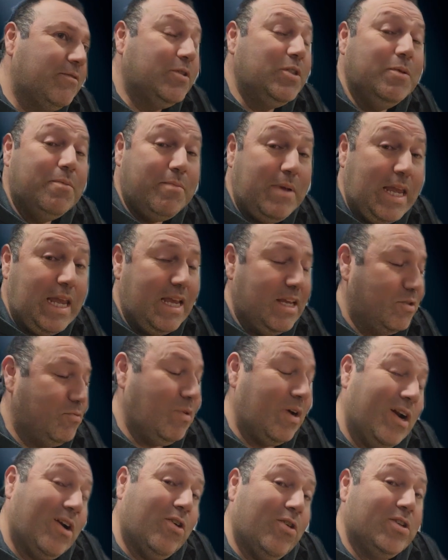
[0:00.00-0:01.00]
to me is
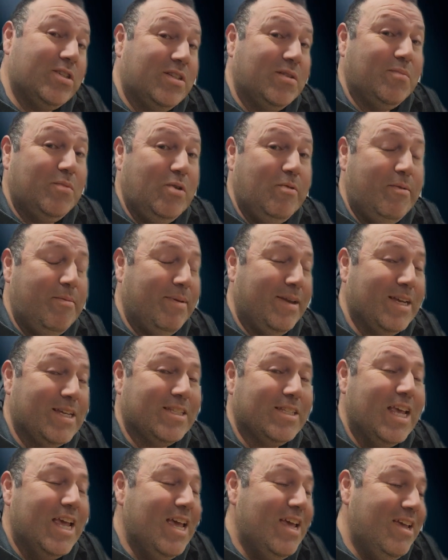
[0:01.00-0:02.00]
what hurts the movie
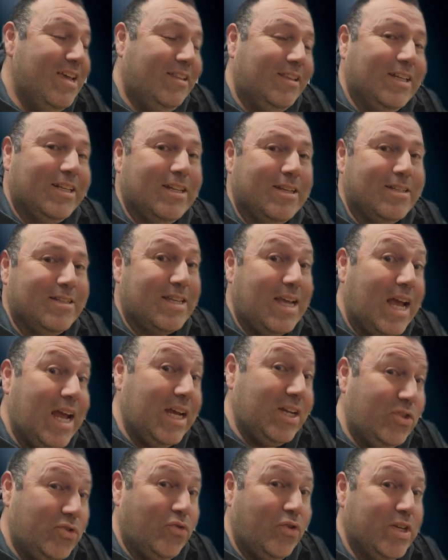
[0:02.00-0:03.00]
because the
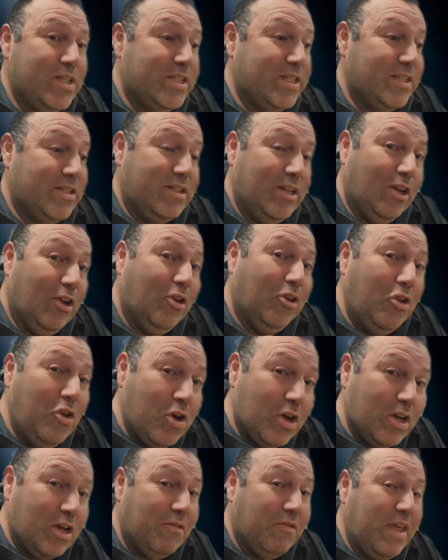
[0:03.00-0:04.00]
design choices, the
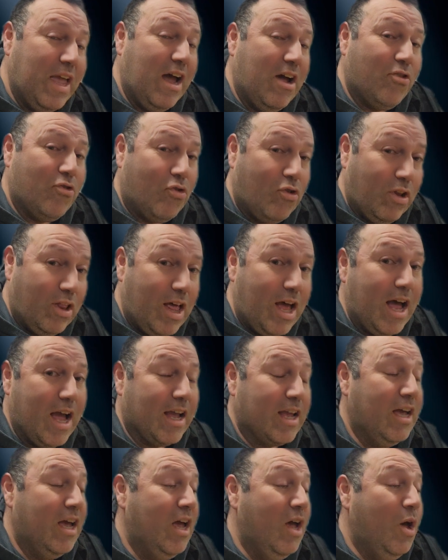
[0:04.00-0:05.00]
look of Count
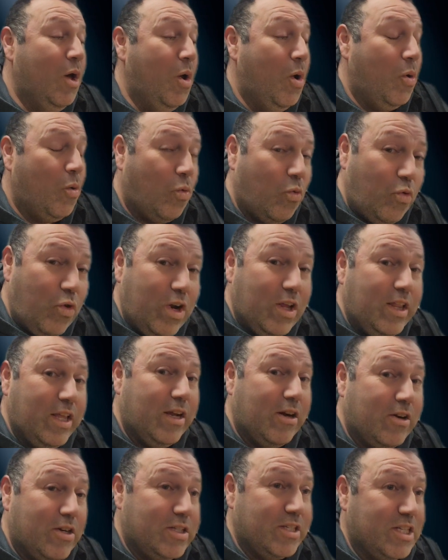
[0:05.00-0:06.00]
Orlok really
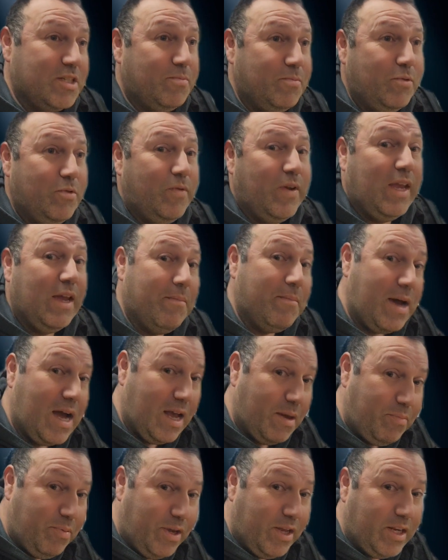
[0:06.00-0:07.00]
hurts this movie, in
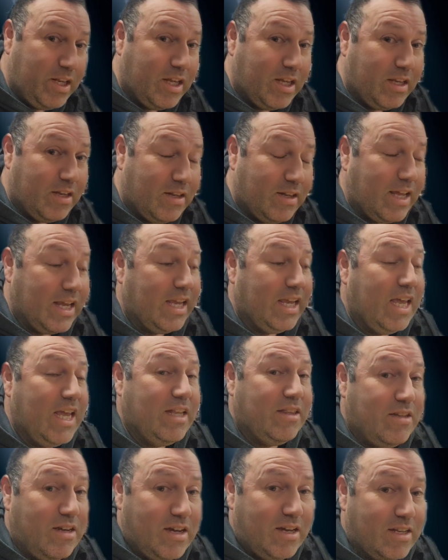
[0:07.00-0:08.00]
my opinion. Like,
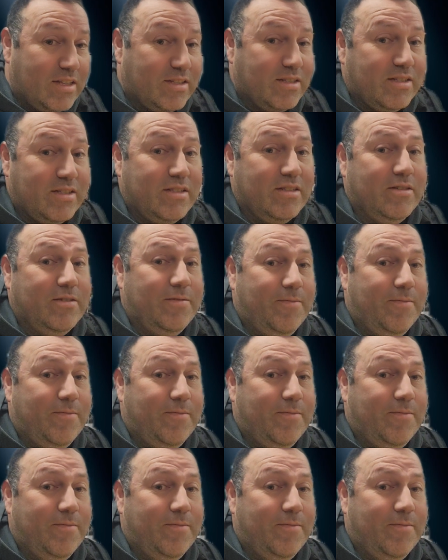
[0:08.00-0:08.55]
it does.